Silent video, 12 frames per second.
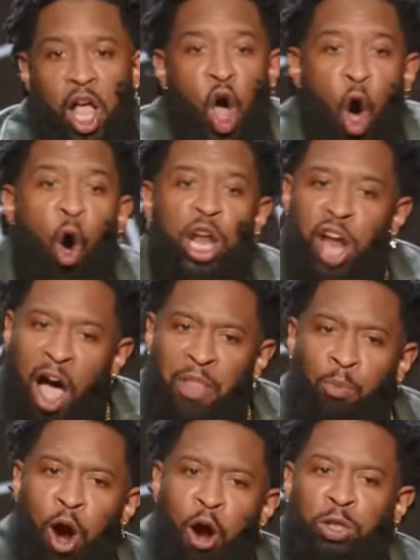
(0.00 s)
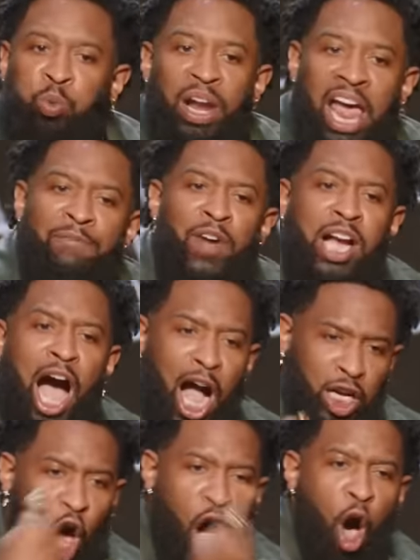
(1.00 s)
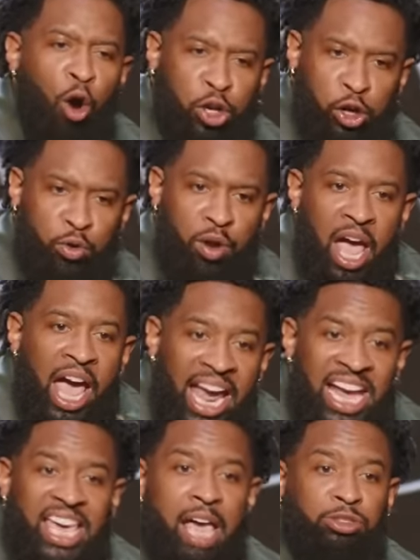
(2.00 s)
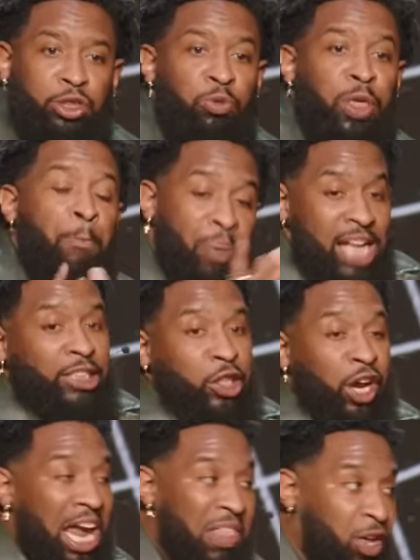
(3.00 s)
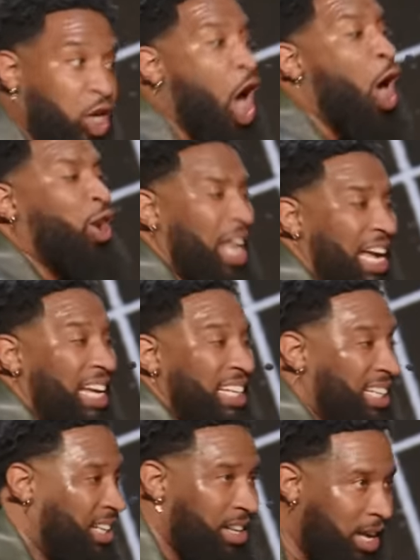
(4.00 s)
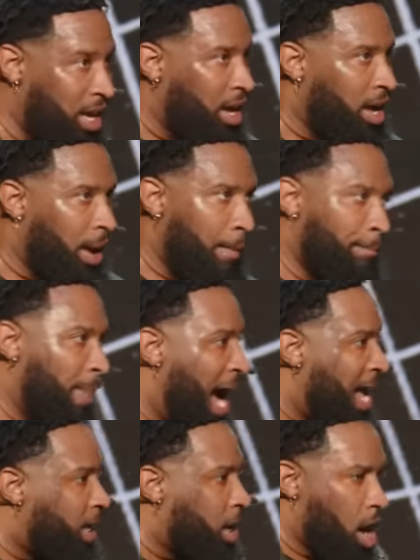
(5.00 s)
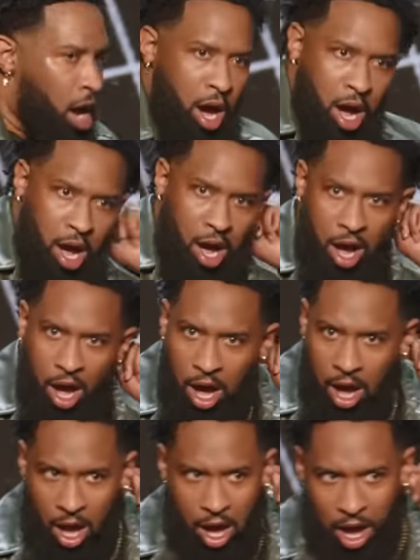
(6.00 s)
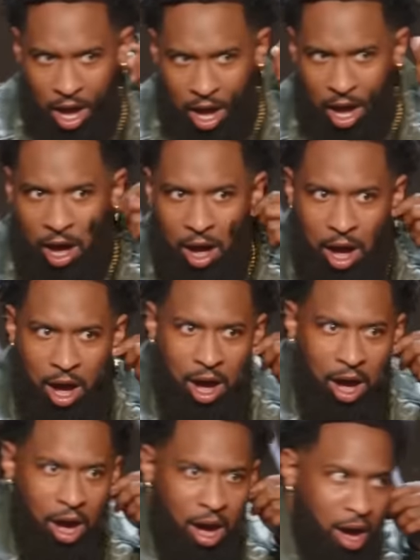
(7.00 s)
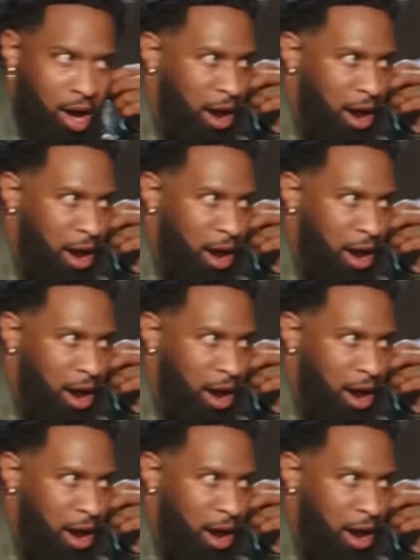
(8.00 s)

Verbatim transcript: Or, in other words, whenever God calls you, he gives you the picture in the calling. Michael.